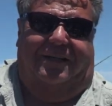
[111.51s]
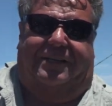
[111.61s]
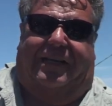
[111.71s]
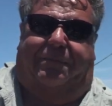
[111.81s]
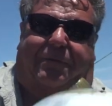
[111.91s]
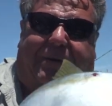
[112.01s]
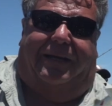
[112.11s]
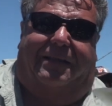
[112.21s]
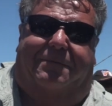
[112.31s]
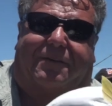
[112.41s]
Skipper
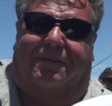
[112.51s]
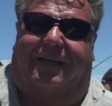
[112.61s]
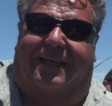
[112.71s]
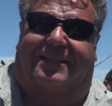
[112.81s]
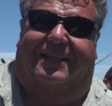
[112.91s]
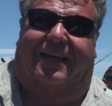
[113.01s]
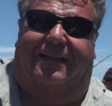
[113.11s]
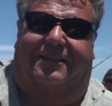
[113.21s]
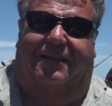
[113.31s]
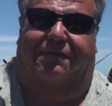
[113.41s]
made the move, like I
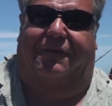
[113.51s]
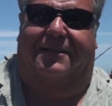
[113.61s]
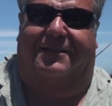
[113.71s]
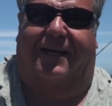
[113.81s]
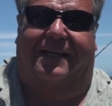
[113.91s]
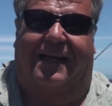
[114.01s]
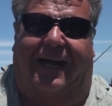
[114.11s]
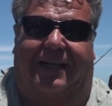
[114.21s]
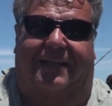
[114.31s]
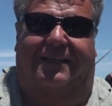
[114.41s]
said, to the front side of the
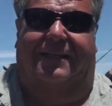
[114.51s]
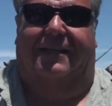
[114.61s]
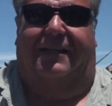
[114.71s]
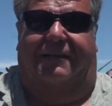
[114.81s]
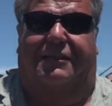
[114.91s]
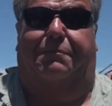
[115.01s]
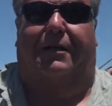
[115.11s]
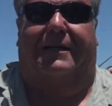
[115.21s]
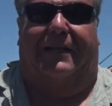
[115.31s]
island. It's pretty